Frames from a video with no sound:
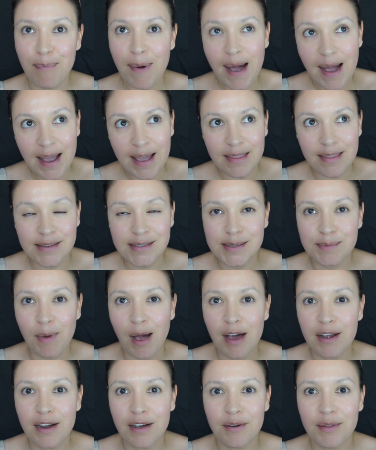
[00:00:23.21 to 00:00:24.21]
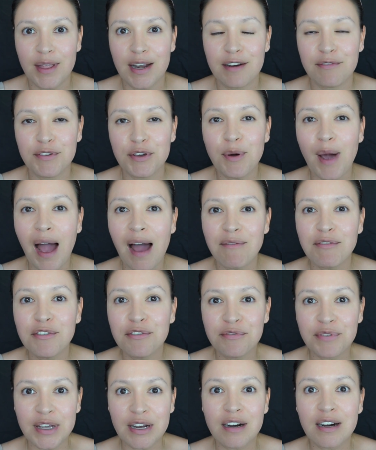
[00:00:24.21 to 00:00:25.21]
by this motto that if you have a
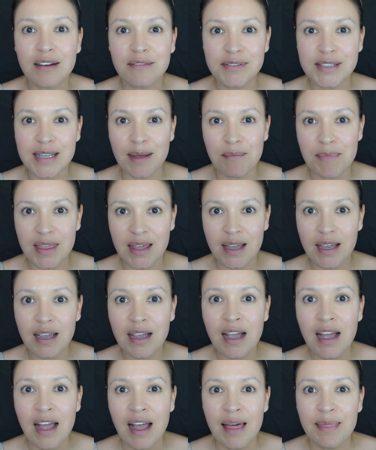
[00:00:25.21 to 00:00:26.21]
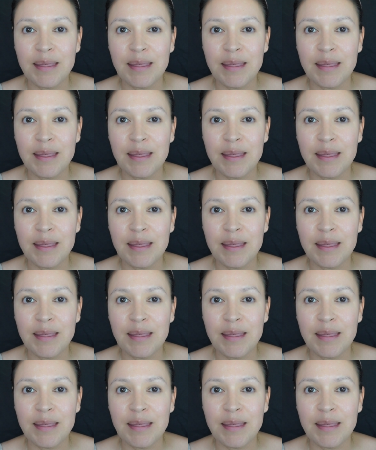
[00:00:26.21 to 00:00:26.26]
fear of something,